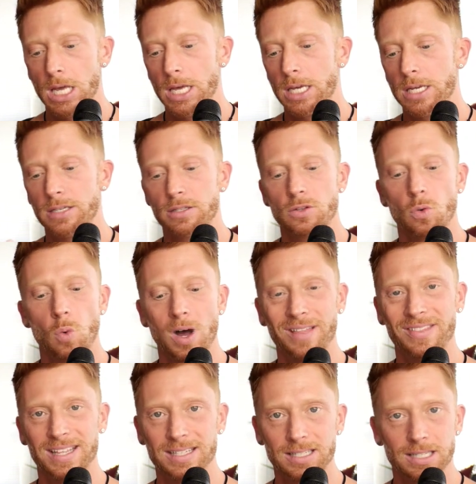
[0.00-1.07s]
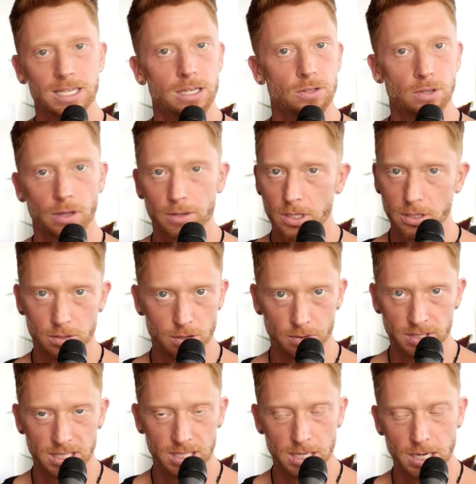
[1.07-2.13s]
He is the one that sees all that you
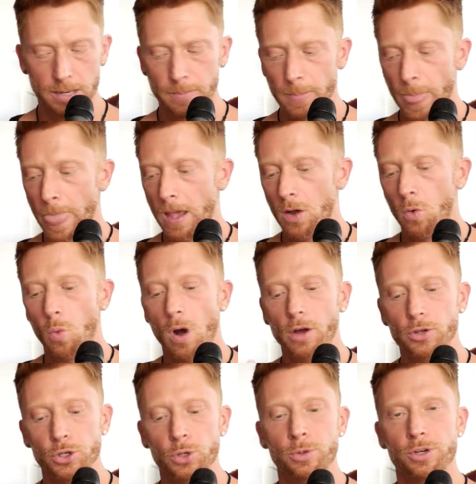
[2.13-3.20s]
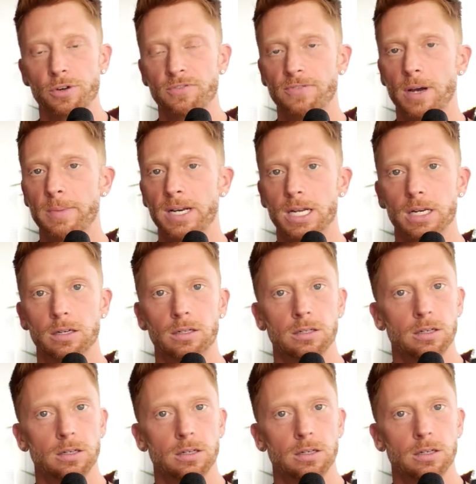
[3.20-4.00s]
don't see, while your feminine,